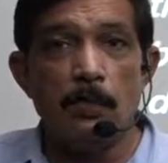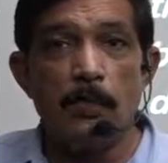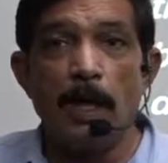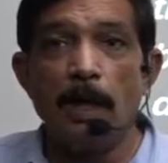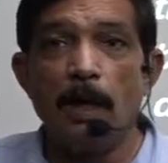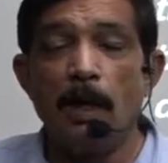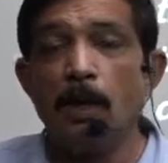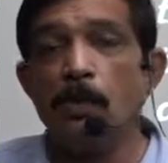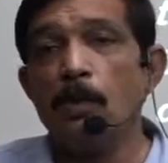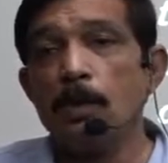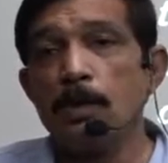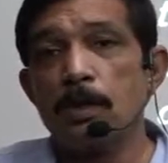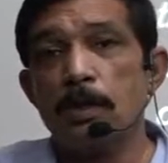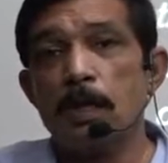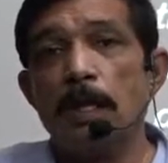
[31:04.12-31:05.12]
where he was
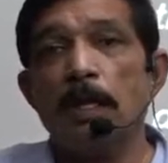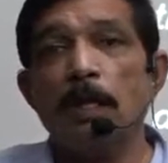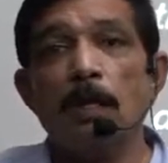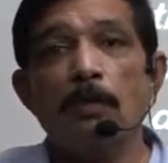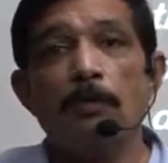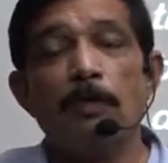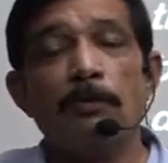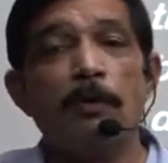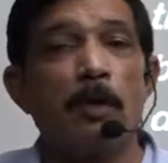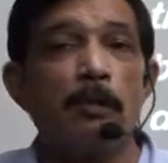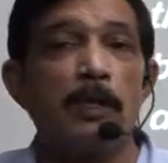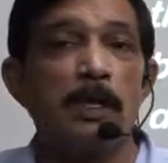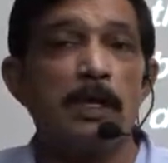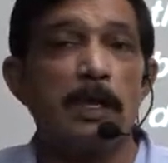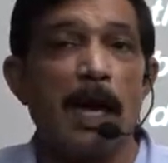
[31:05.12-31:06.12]
taken away from
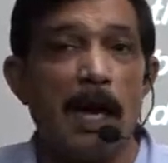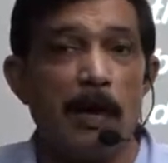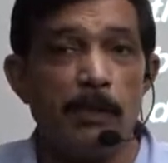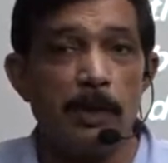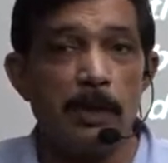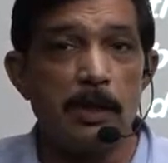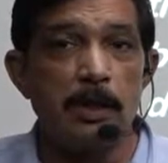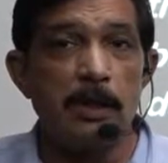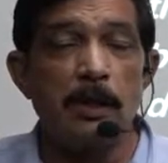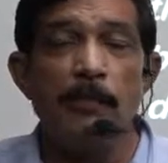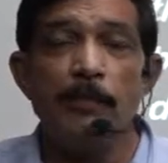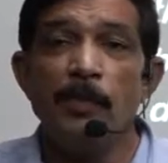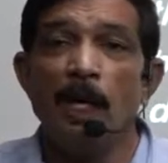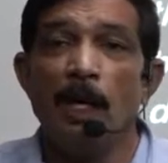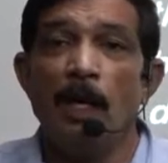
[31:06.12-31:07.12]
his habitat.
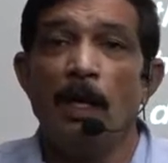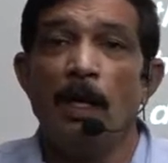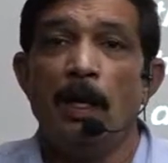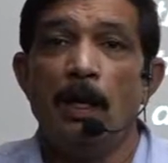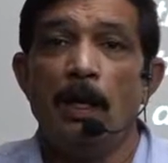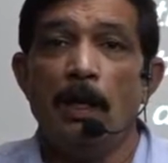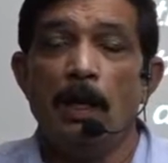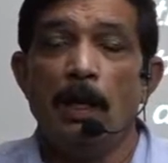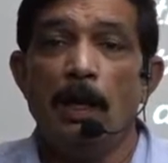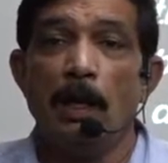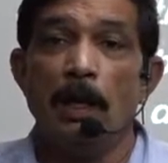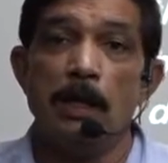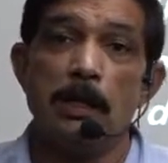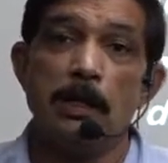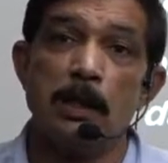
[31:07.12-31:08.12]

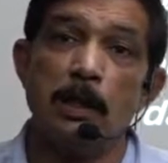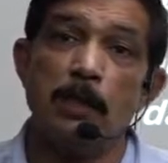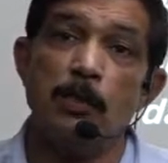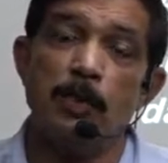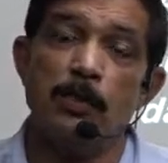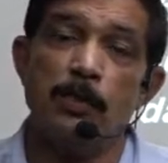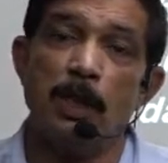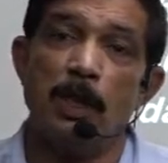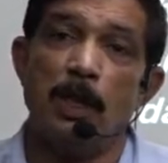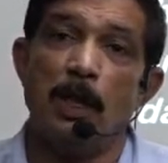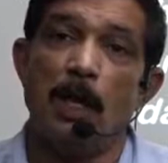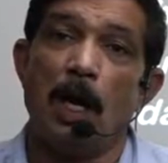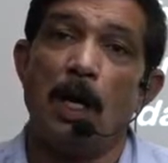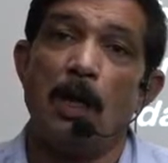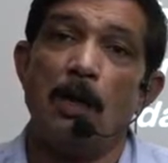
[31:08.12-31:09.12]
He is in between
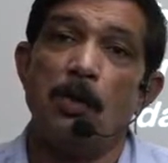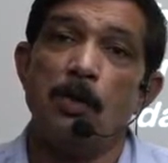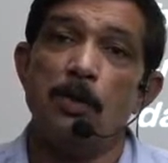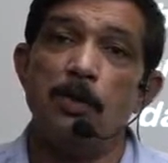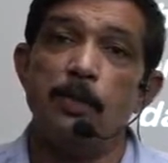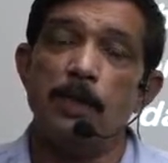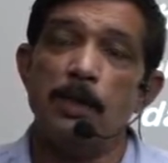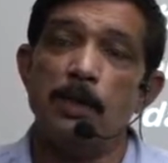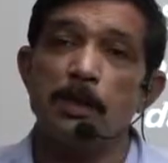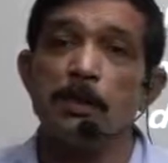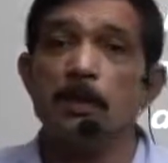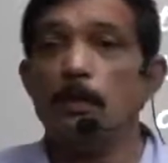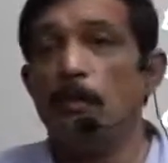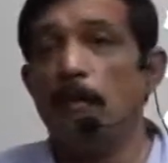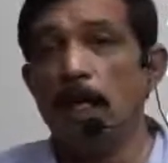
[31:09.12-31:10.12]
unknown species,
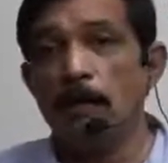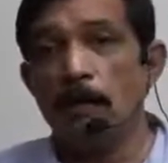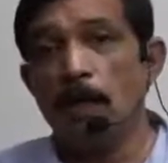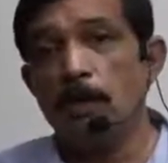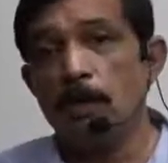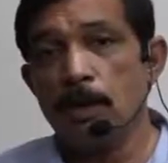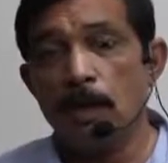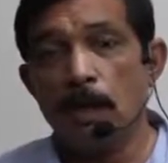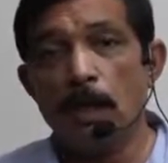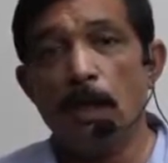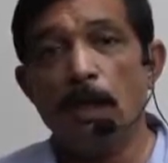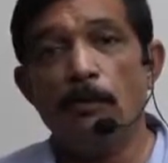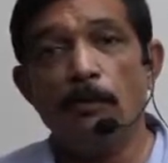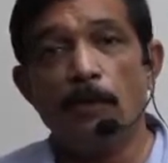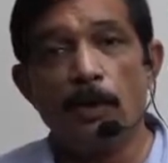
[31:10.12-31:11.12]
might have seen
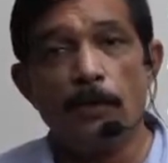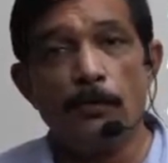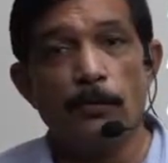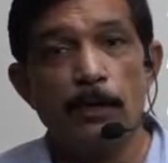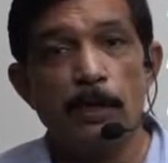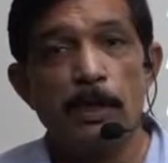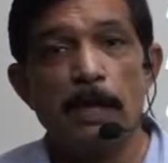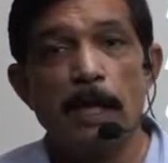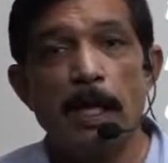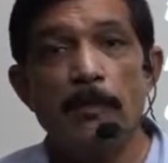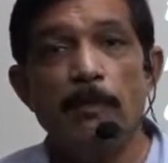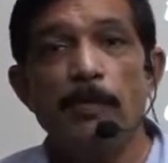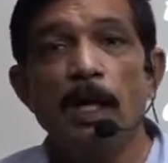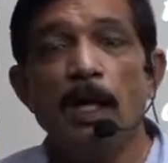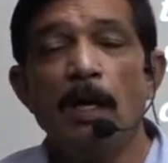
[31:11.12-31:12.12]
them for the first time,
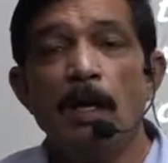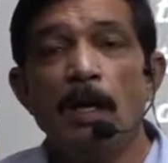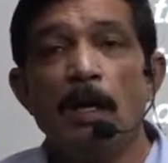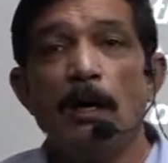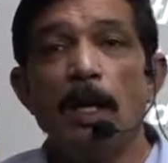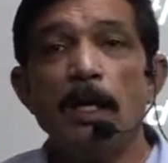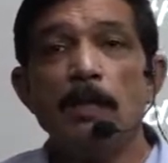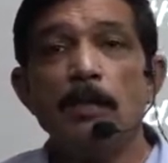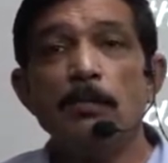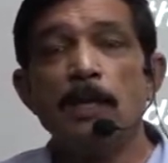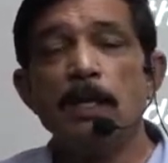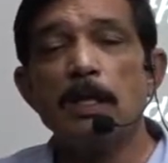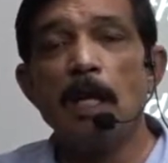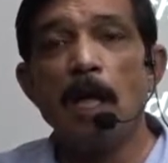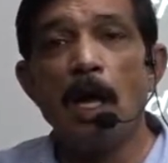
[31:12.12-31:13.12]
right?
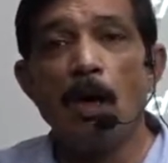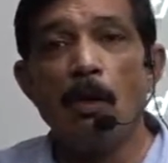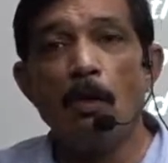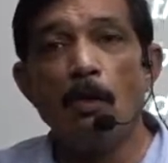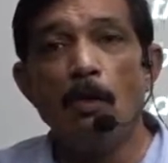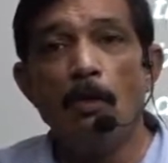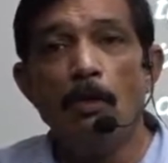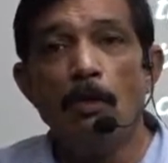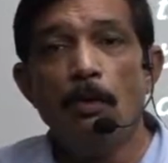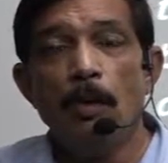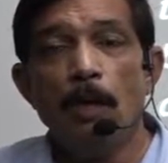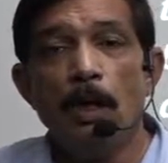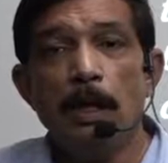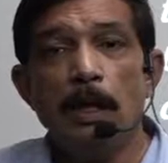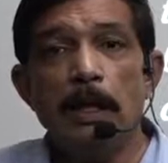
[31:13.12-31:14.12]
But now
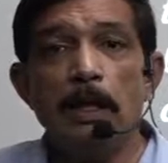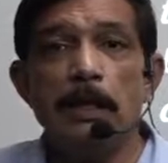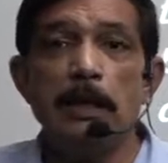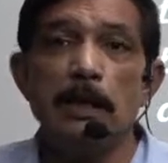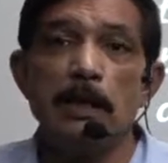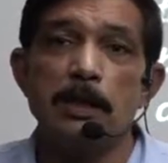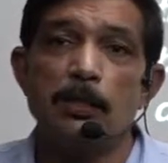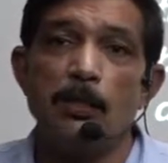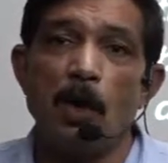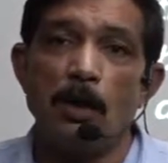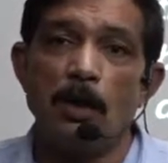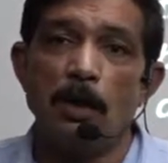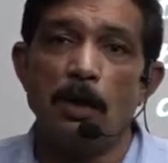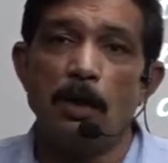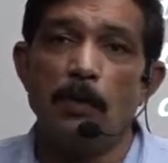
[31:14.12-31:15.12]
he is least
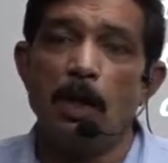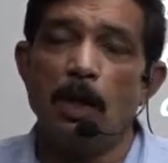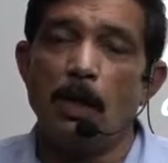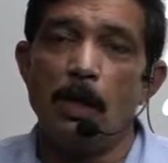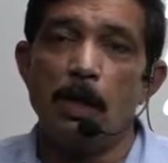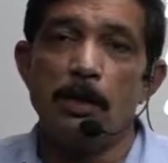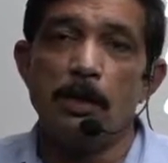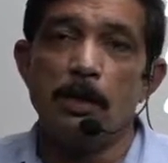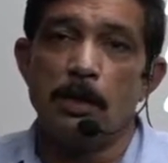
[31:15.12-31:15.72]
bothered because